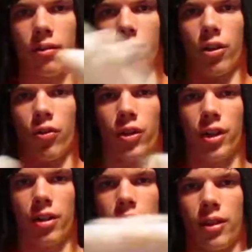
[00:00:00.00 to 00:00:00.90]
over and
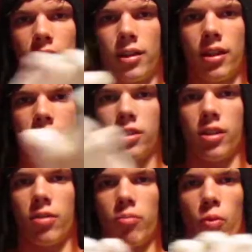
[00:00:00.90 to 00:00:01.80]
under like this,
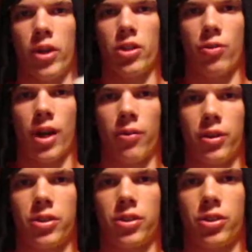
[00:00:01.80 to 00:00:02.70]
but when your right
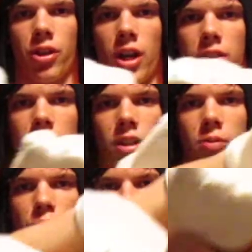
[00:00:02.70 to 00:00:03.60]
wrist is crossing, it's
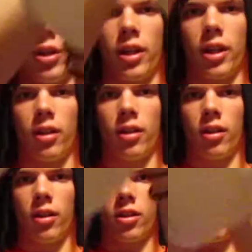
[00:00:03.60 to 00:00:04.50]
pulling it.
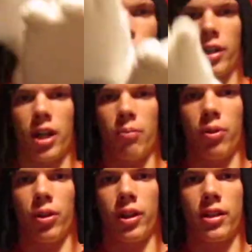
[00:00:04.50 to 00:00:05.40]
Pulling it up,
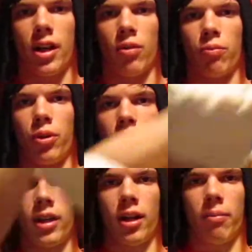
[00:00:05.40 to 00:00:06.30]
pulling it down, pulling
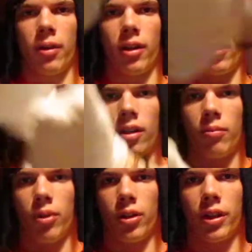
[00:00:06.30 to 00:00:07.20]
it up,
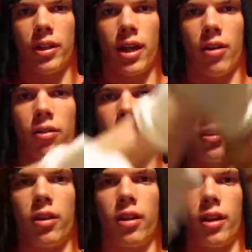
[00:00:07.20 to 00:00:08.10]
pulling it down.
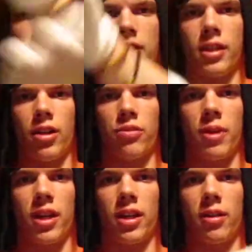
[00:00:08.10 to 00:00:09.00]
And see how it's
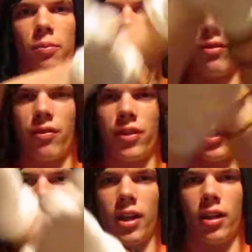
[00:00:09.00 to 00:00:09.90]
making a bit of a
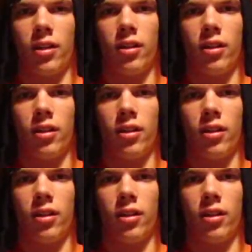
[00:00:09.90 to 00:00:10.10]
figure eight?